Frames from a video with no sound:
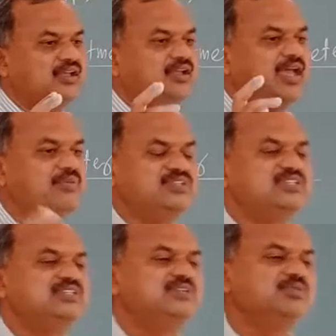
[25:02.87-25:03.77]

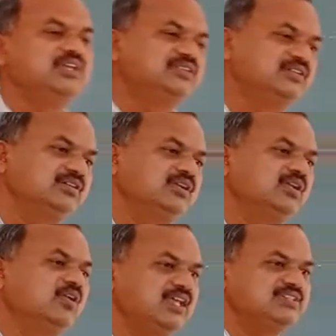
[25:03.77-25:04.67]
MCG with
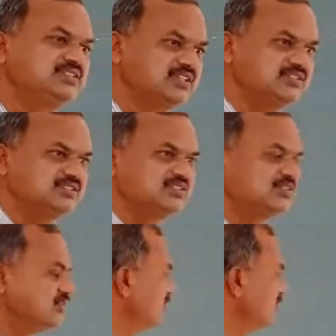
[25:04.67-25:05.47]
low resistance